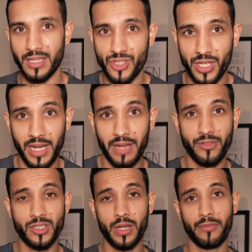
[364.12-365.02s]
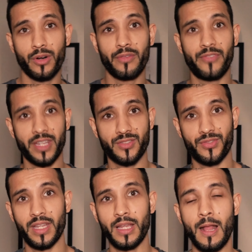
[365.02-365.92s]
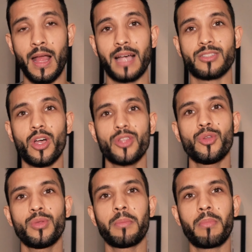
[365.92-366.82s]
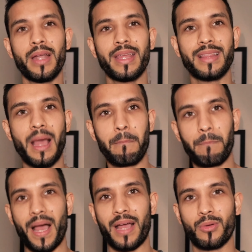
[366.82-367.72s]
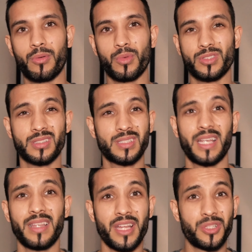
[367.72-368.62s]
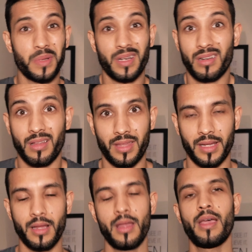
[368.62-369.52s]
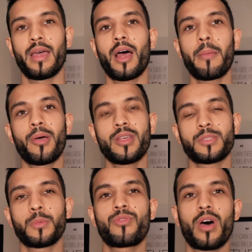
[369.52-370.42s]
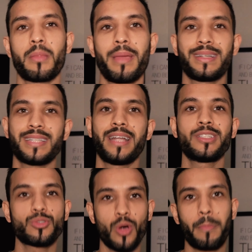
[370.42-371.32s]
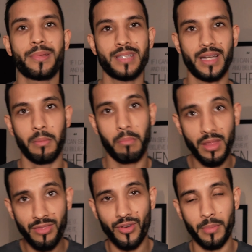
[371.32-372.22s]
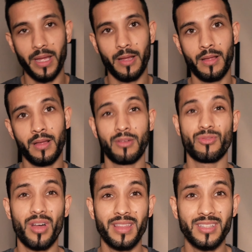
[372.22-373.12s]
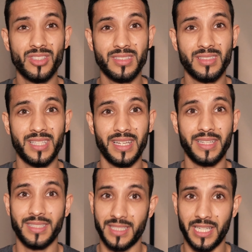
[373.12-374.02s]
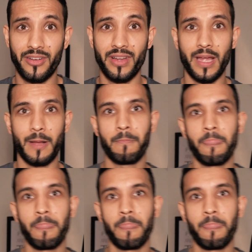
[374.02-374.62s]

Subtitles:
last year in return for a fixed fee, as I knew the money in that bank was just sitting there doing nothing. And I personally would rather make 10 to 12% a month from it, rather than just seeing it deteriorate.